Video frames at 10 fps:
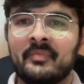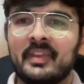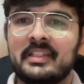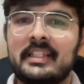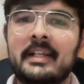
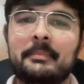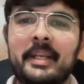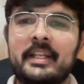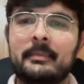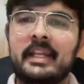then
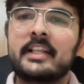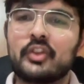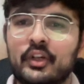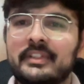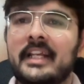Paytm takes
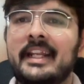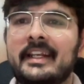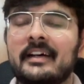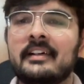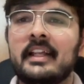all of that
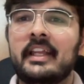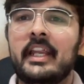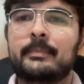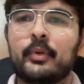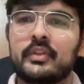data,
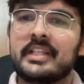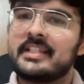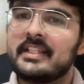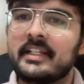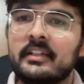it
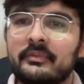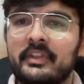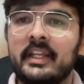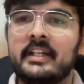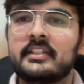processes it
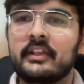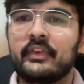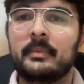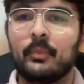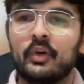via its
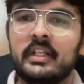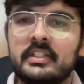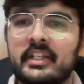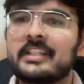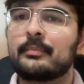different models,
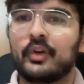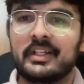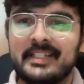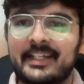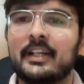risk
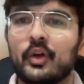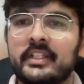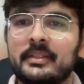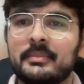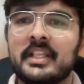models and
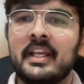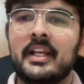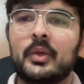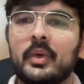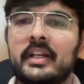algorithms
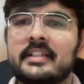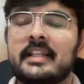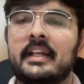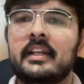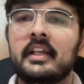to
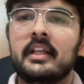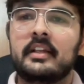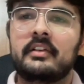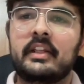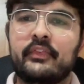understand
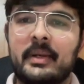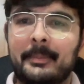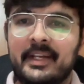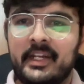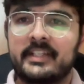different
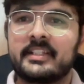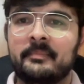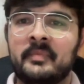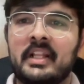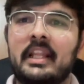metrics
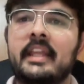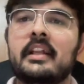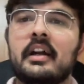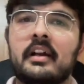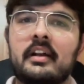like
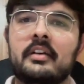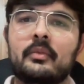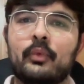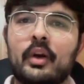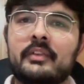
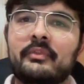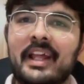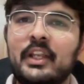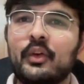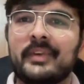what
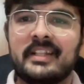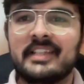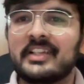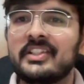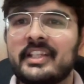value of
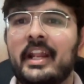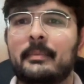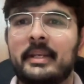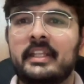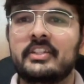transactions are
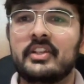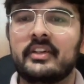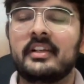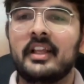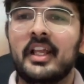happening in
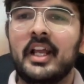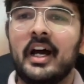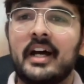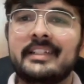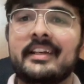general.
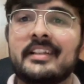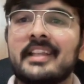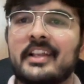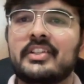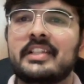Are the
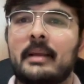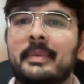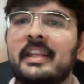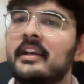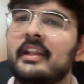transactions
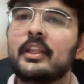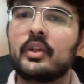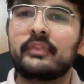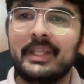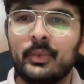happening at regular
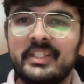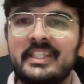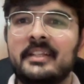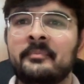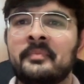
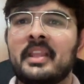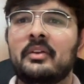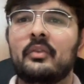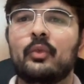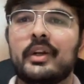frequency?
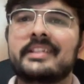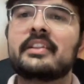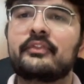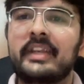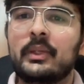What is the
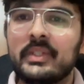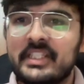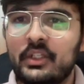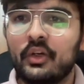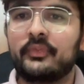
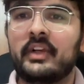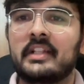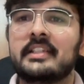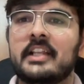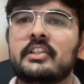frequency of
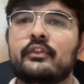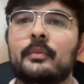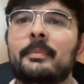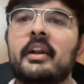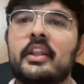transactions
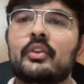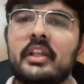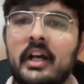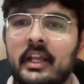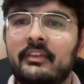from particular
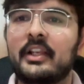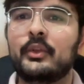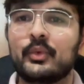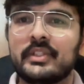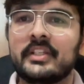high value
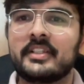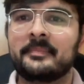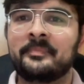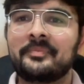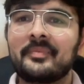users
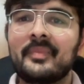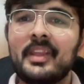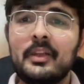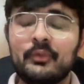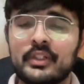
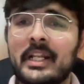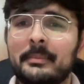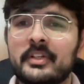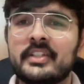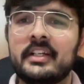for that
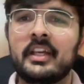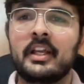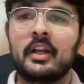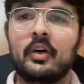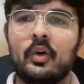merchant?
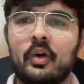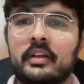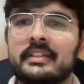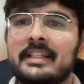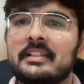Or
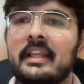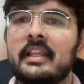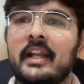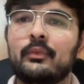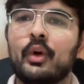things like
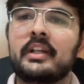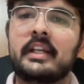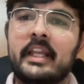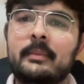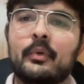at what
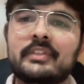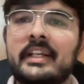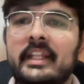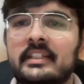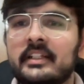time of the day the